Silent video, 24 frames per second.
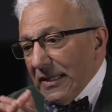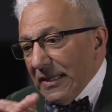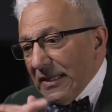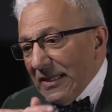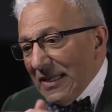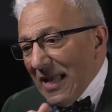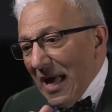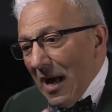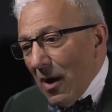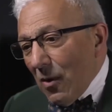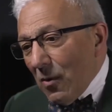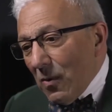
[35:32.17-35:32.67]

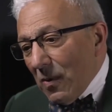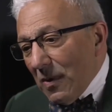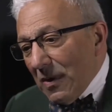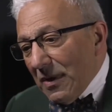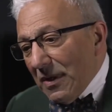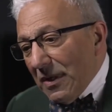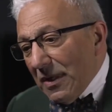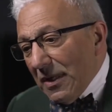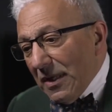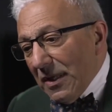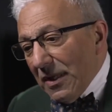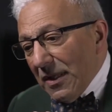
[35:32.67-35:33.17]
Now,
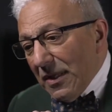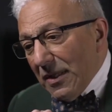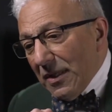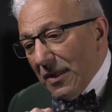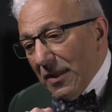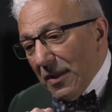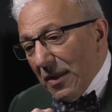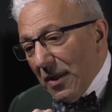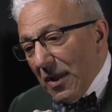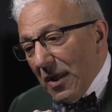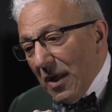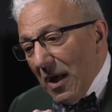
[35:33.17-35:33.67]

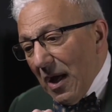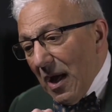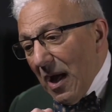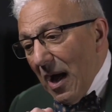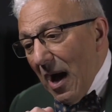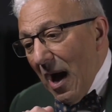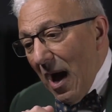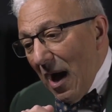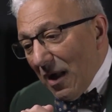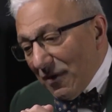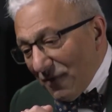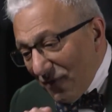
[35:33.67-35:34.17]

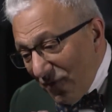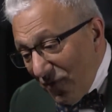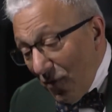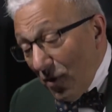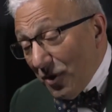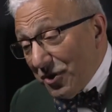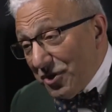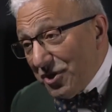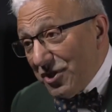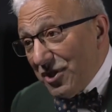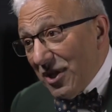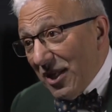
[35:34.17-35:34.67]

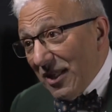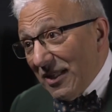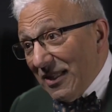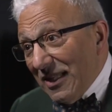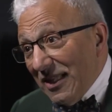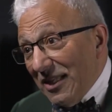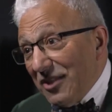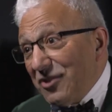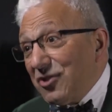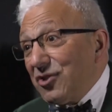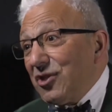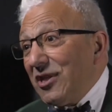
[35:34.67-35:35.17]

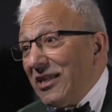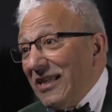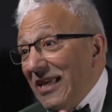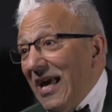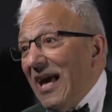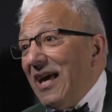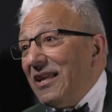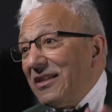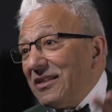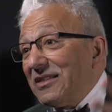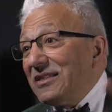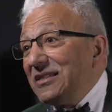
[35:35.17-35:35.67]
unfortunately, to
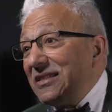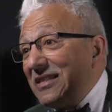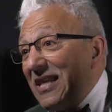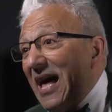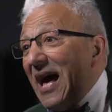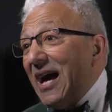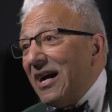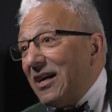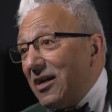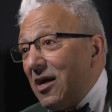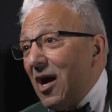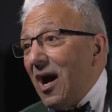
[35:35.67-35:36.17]
get
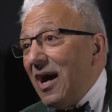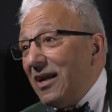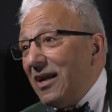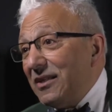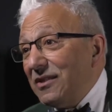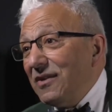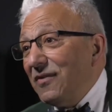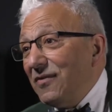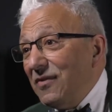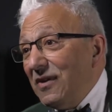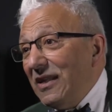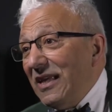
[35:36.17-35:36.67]
that kind
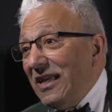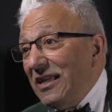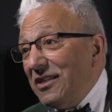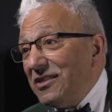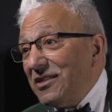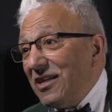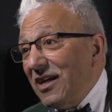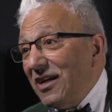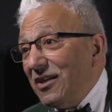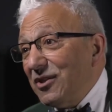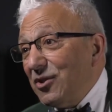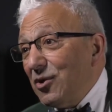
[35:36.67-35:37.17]
of
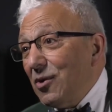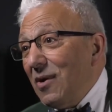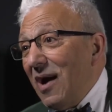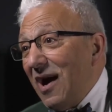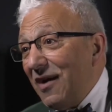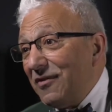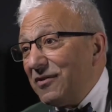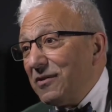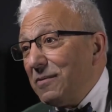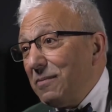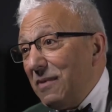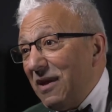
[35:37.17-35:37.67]
leader, you
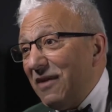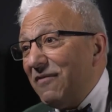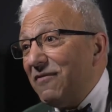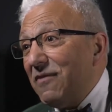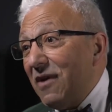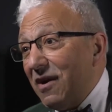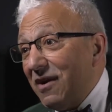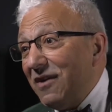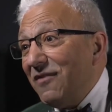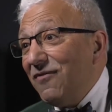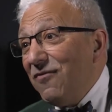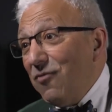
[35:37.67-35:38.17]
have to be
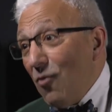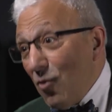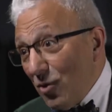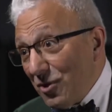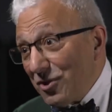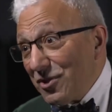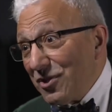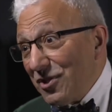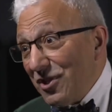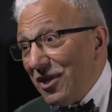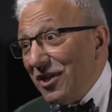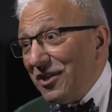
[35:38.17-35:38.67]
very
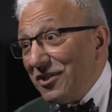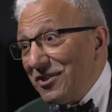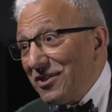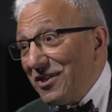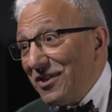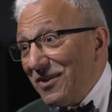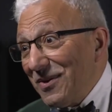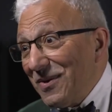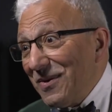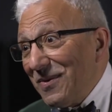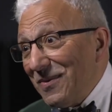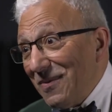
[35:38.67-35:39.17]
fortunate,
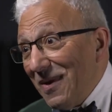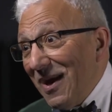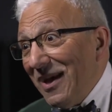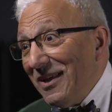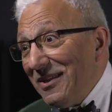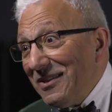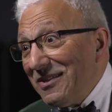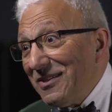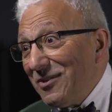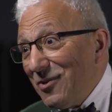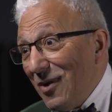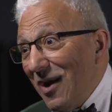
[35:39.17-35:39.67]

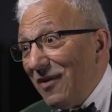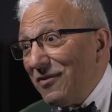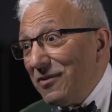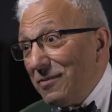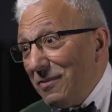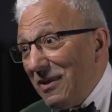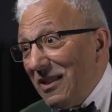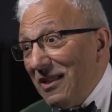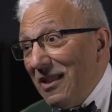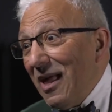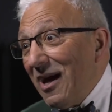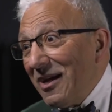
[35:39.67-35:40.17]
right? You have to
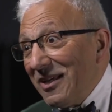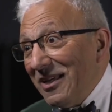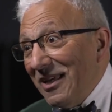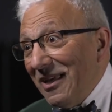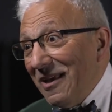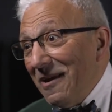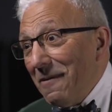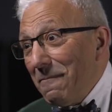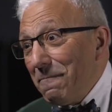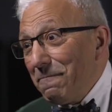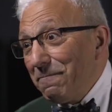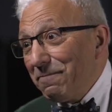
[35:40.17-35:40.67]
be lucky,
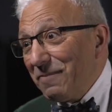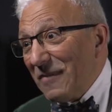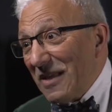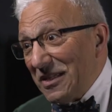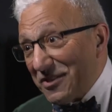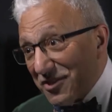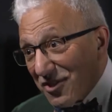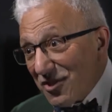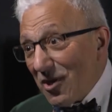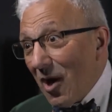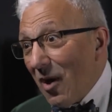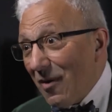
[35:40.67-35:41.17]

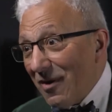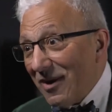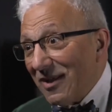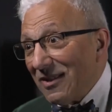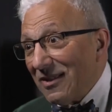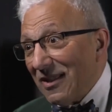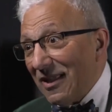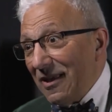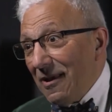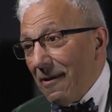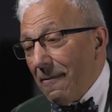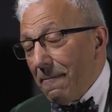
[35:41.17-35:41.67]

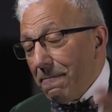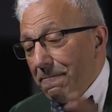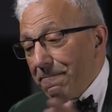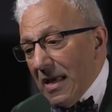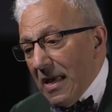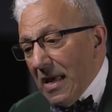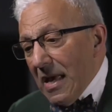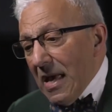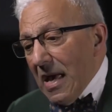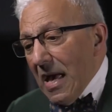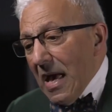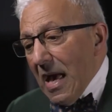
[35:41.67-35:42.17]
historically.
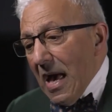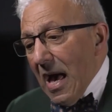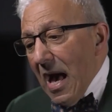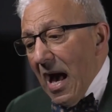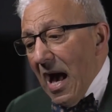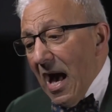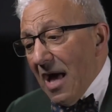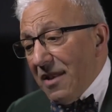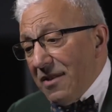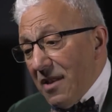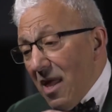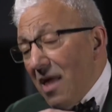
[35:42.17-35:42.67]

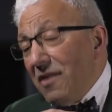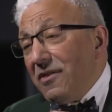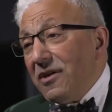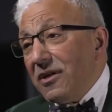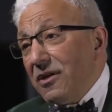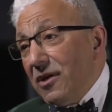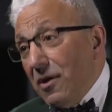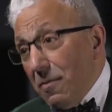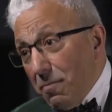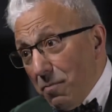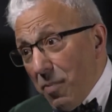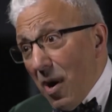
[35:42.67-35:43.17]
Another
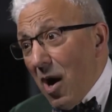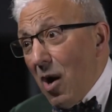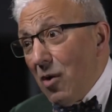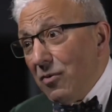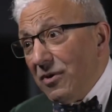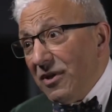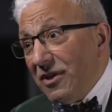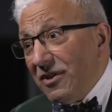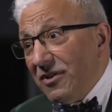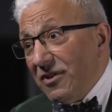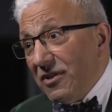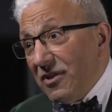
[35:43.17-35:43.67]

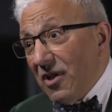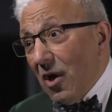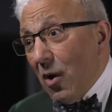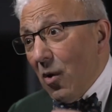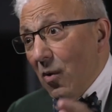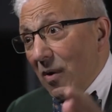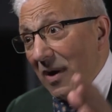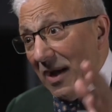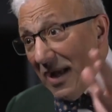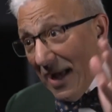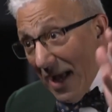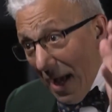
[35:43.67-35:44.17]
component,
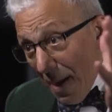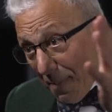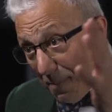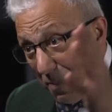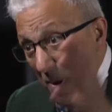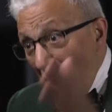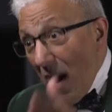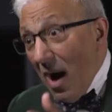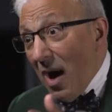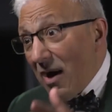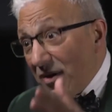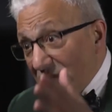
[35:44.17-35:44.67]
though,
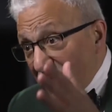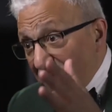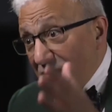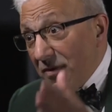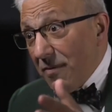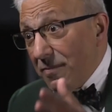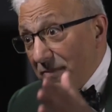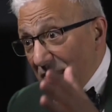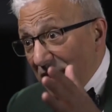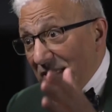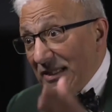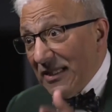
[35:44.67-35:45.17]
apart
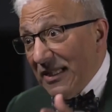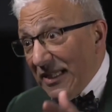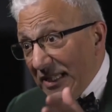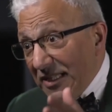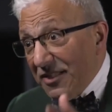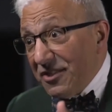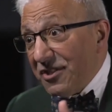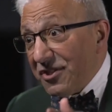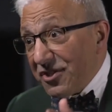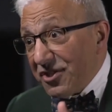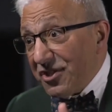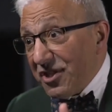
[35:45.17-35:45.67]
from the
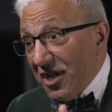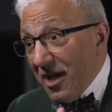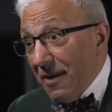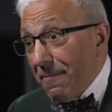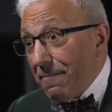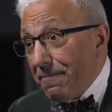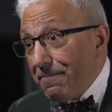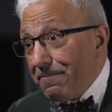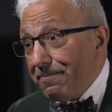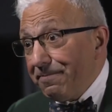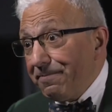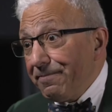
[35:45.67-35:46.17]
leadership,
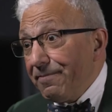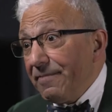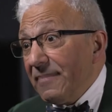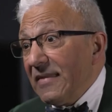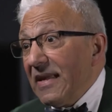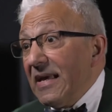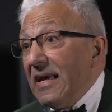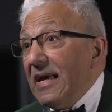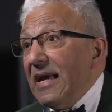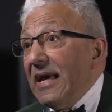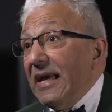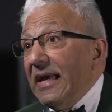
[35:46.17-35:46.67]

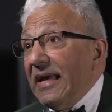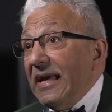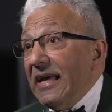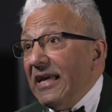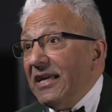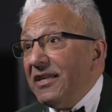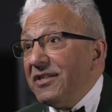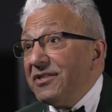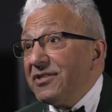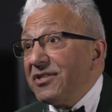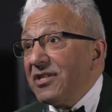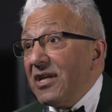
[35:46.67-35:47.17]

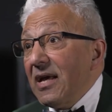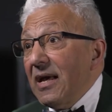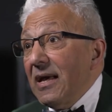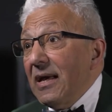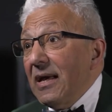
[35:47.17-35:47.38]
is